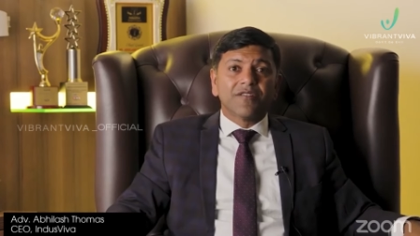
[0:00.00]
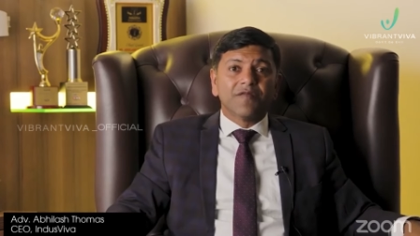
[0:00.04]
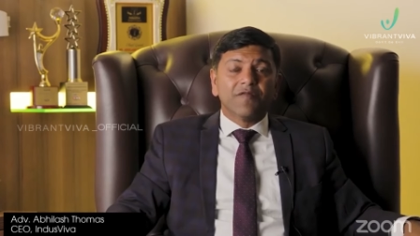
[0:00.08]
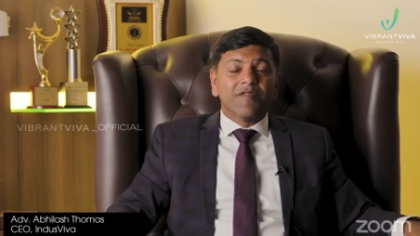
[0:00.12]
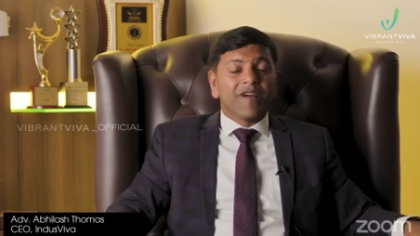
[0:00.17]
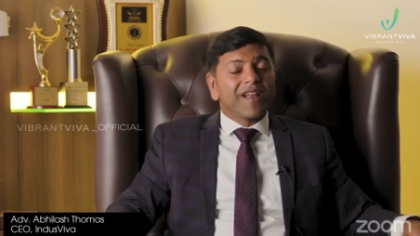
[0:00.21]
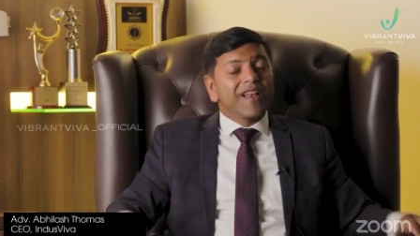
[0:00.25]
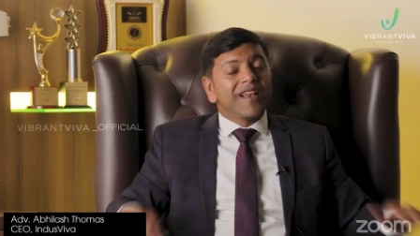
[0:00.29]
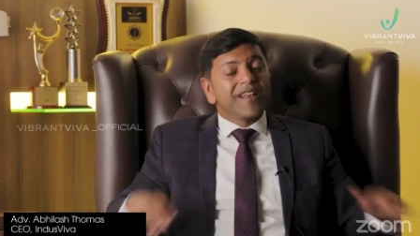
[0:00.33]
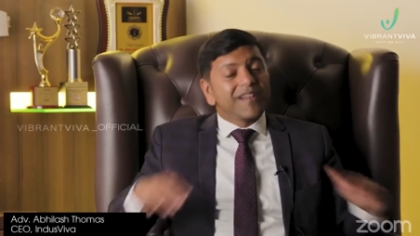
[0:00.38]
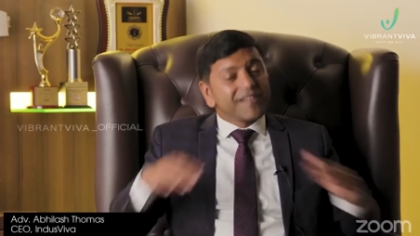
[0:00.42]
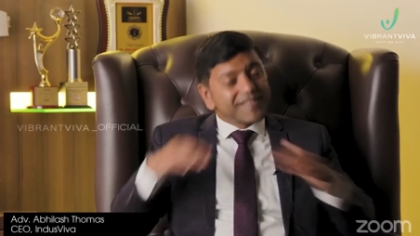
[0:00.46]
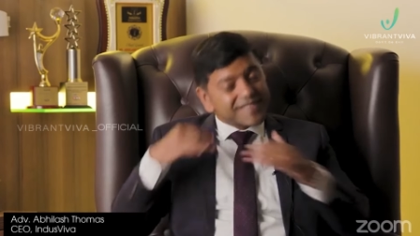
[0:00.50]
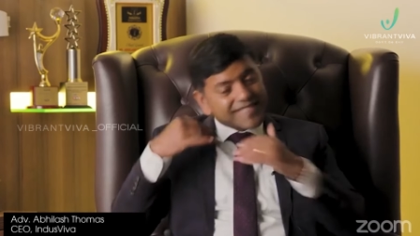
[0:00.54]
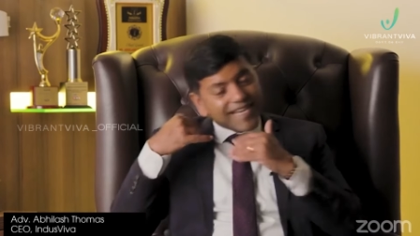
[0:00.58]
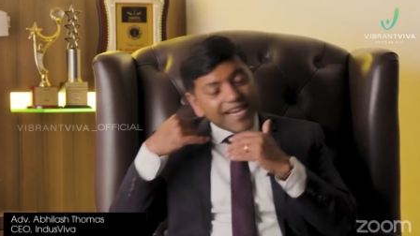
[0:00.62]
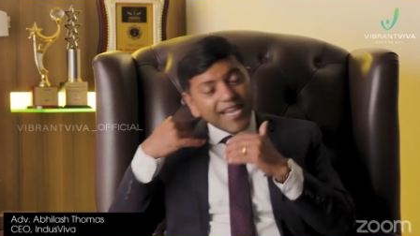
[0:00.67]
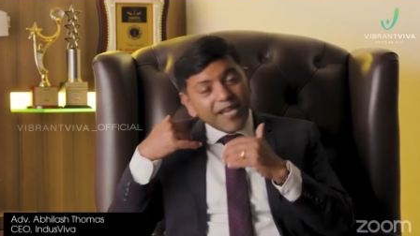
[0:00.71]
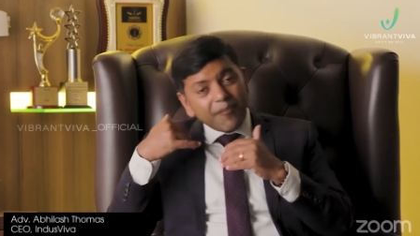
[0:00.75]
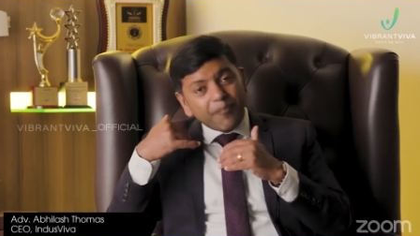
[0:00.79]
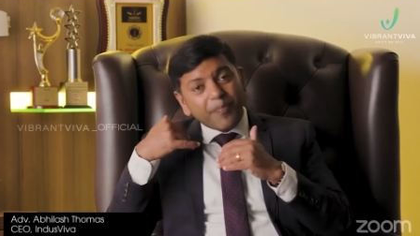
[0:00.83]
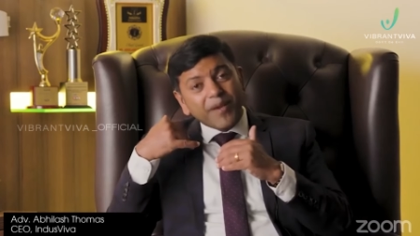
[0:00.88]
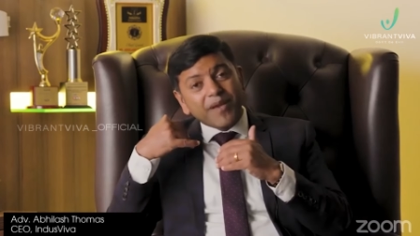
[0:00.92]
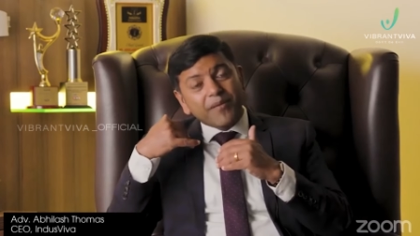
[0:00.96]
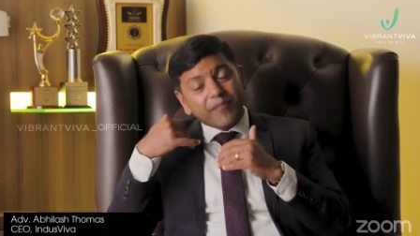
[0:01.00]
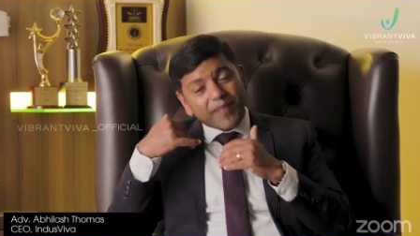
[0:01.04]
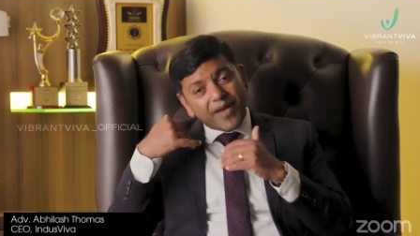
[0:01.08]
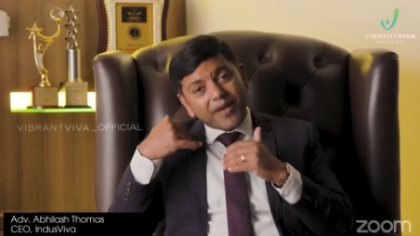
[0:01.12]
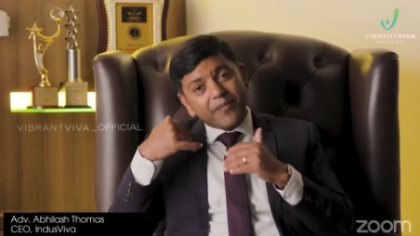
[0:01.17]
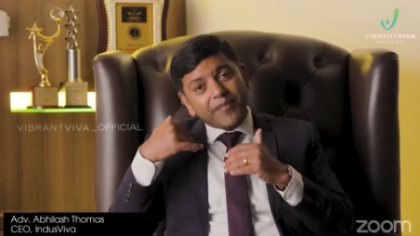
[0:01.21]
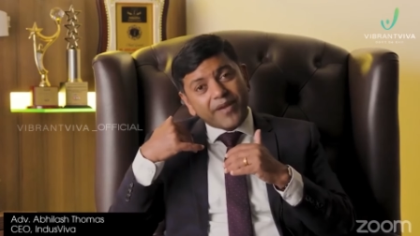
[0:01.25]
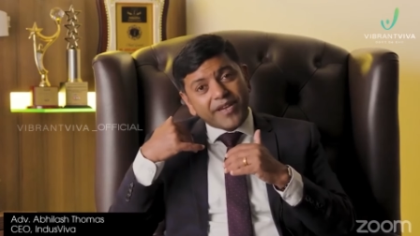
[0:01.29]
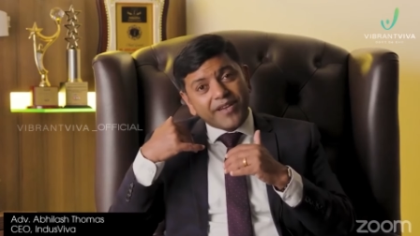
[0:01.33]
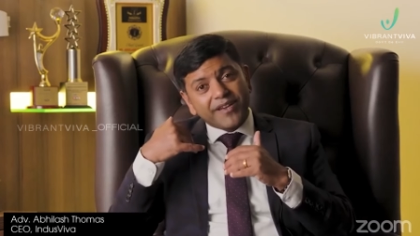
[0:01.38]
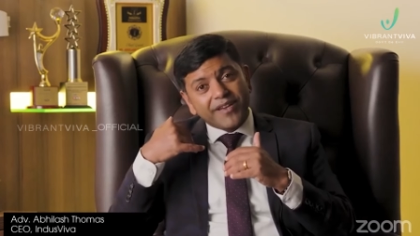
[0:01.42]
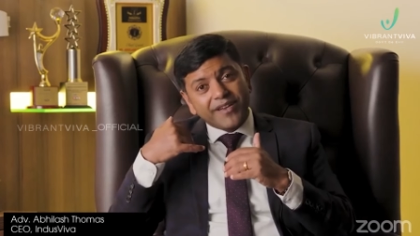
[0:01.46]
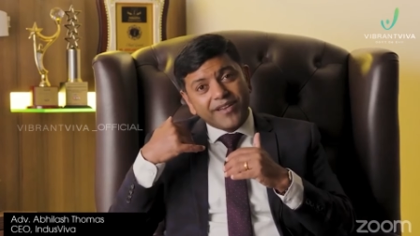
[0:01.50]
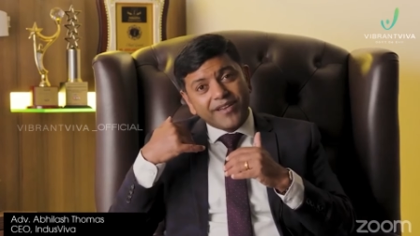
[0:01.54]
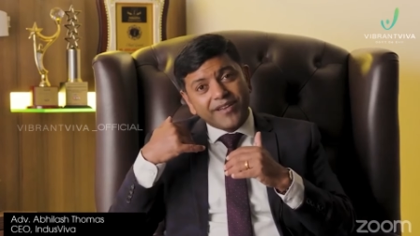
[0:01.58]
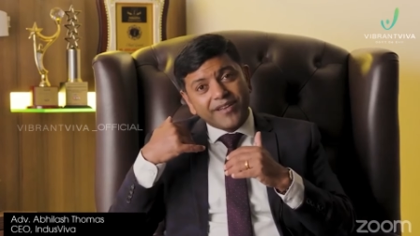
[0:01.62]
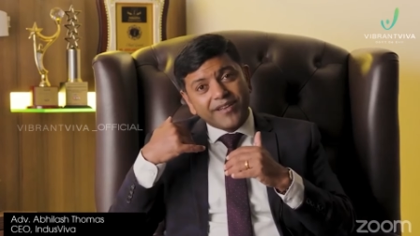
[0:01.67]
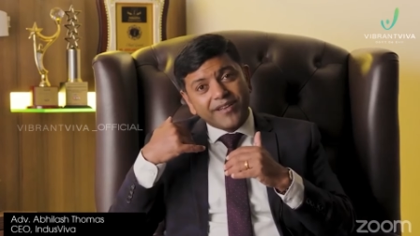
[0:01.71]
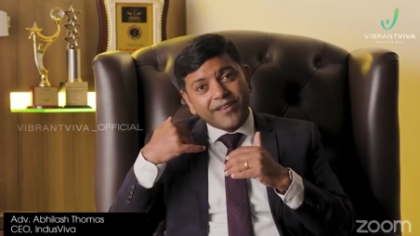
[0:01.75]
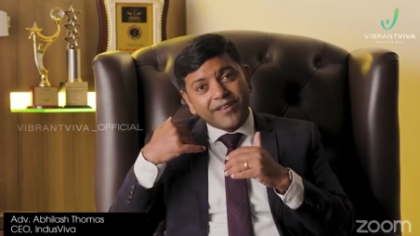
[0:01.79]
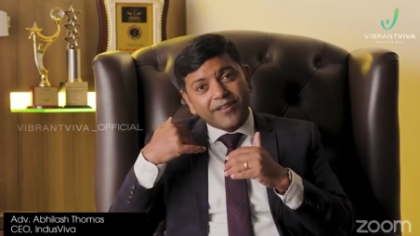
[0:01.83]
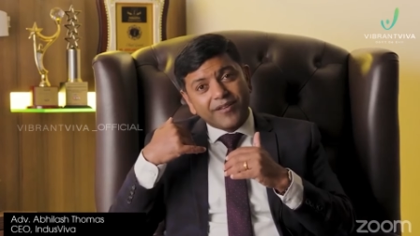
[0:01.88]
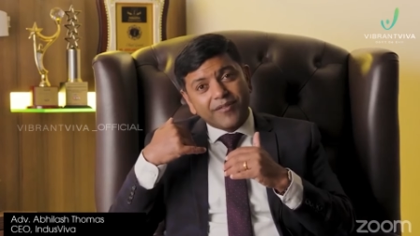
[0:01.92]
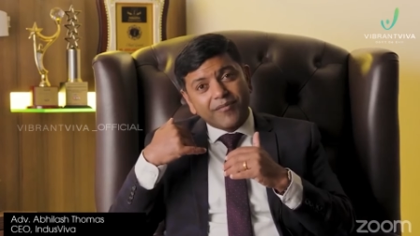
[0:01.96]
Well, sleeping maybe,
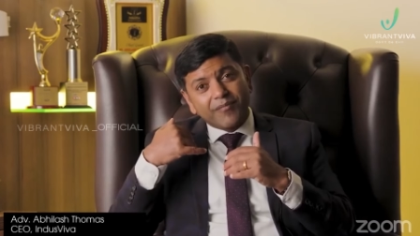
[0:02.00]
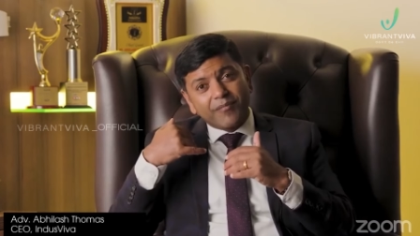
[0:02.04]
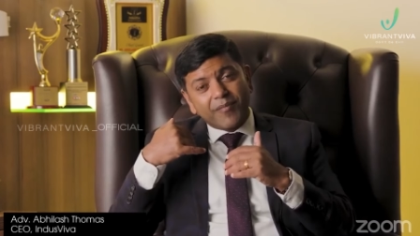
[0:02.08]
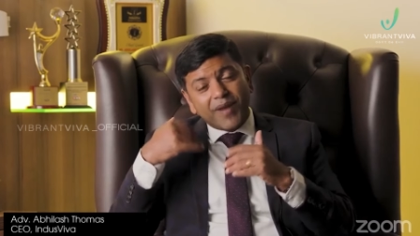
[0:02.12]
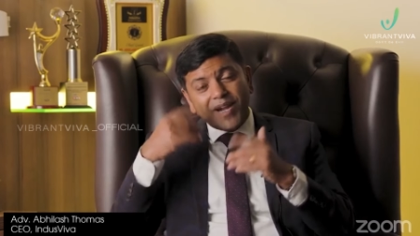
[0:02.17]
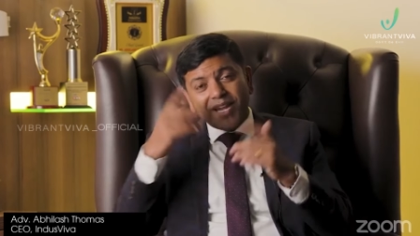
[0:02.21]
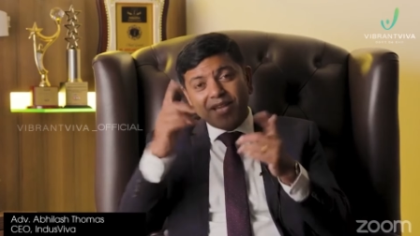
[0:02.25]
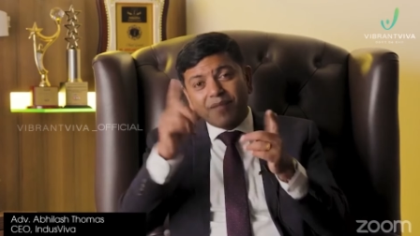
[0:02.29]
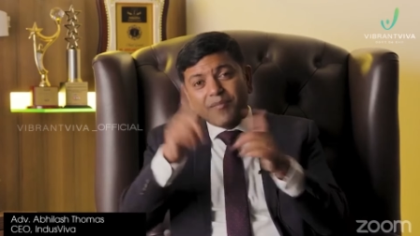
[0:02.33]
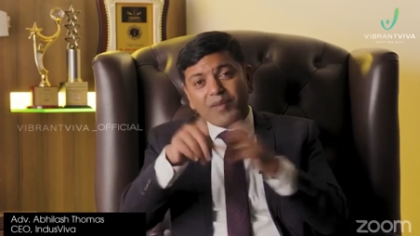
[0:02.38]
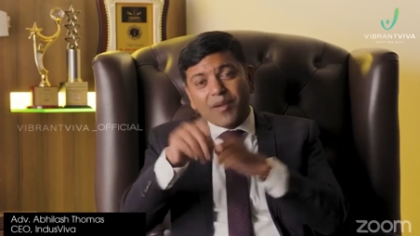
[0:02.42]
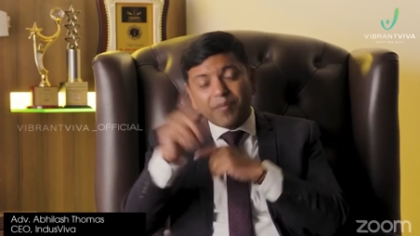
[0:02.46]
money